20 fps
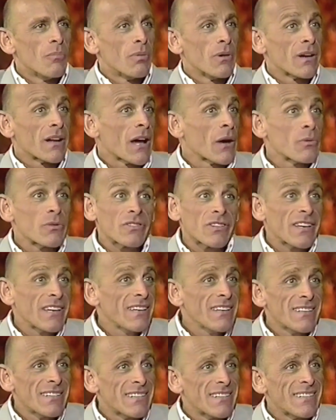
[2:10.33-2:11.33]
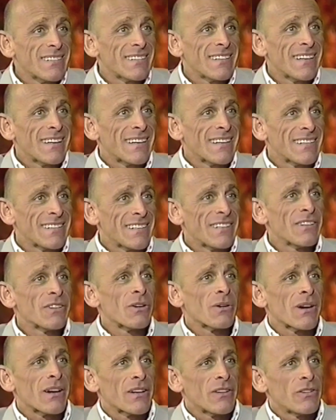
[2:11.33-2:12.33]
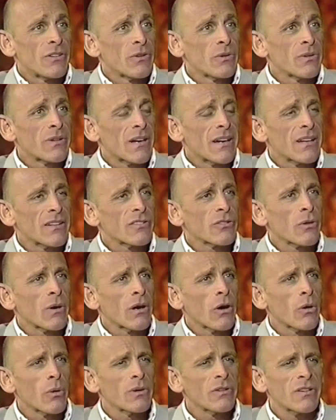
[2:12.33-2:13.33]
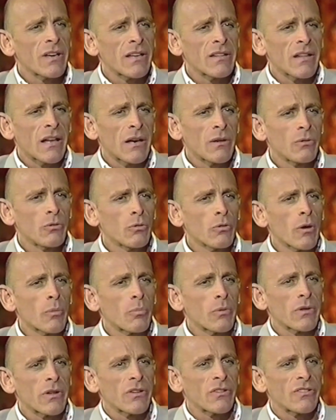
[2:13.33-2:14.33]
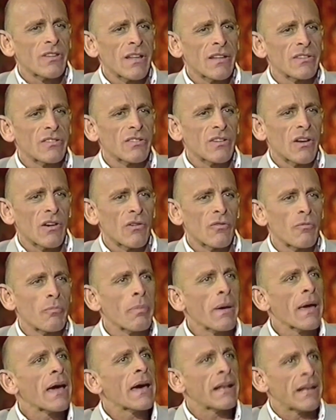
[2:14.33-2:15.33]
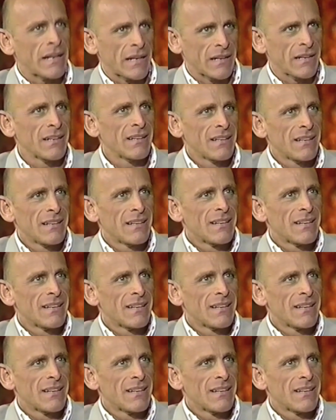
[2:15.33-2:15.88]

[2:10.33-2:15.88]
But I was a kid and didn't know how to do that, so I grew up with a sense of panic,